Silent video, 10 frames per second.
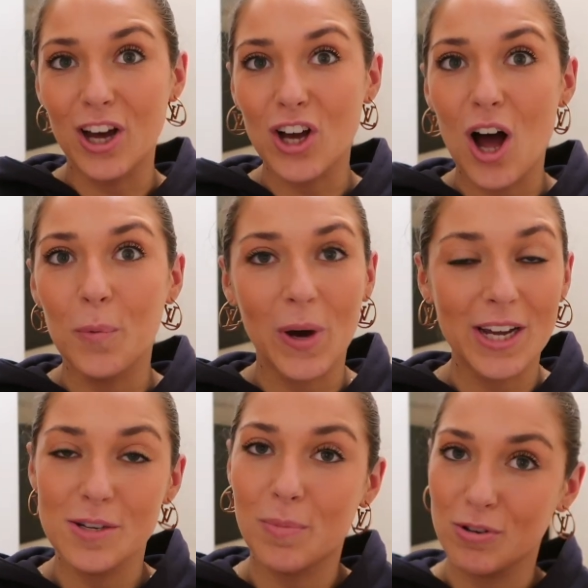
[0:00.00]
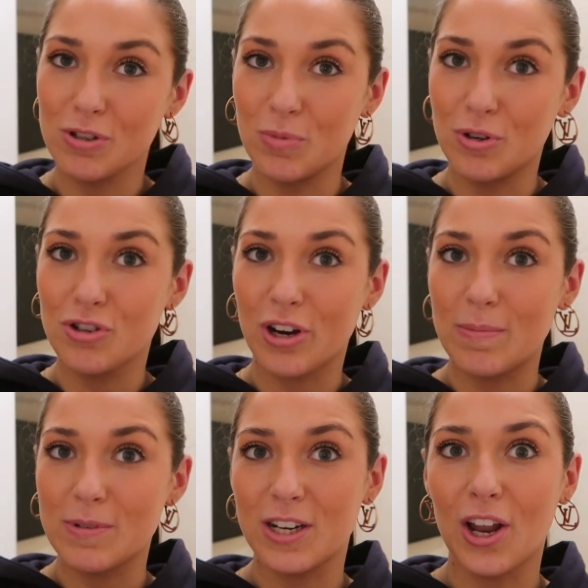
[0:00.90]
I can't wait to book some more
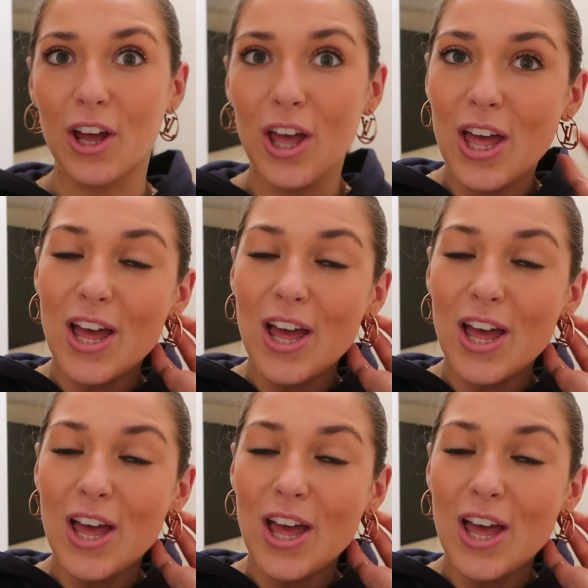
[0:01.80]
trips, and like